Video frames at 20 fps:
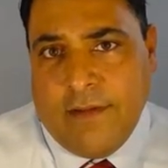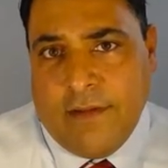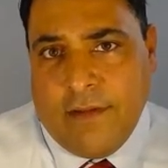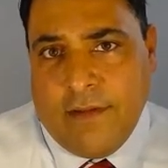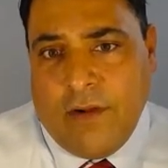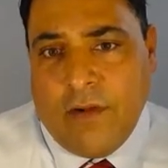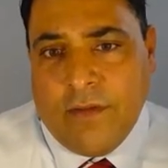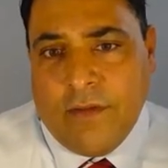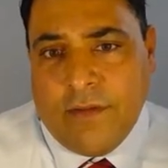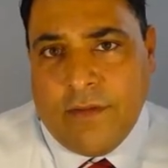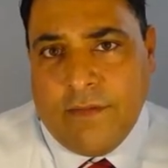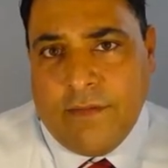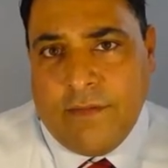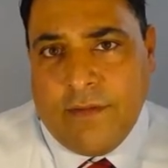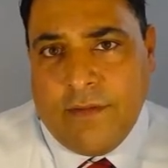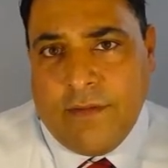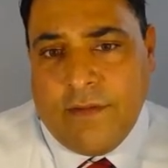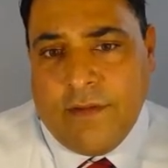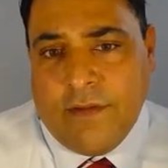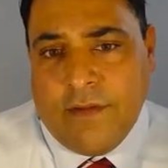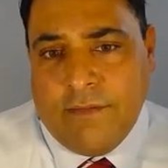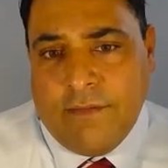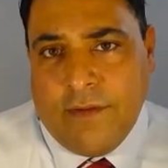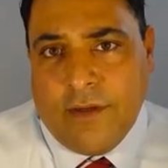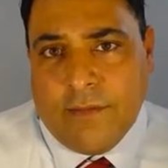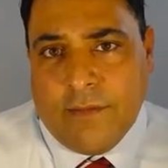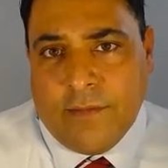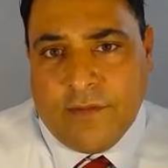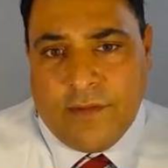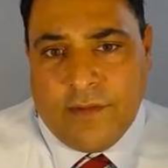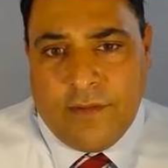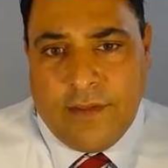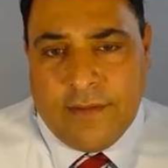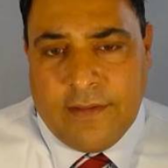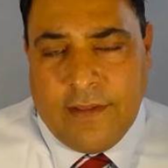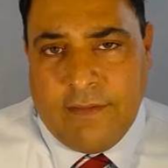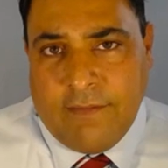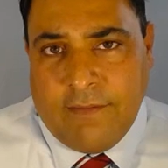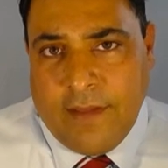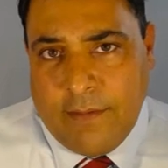All the different variables that are
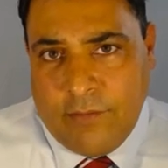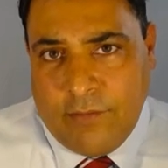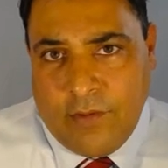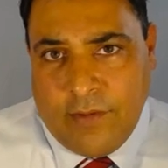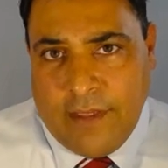anti-inflammatory.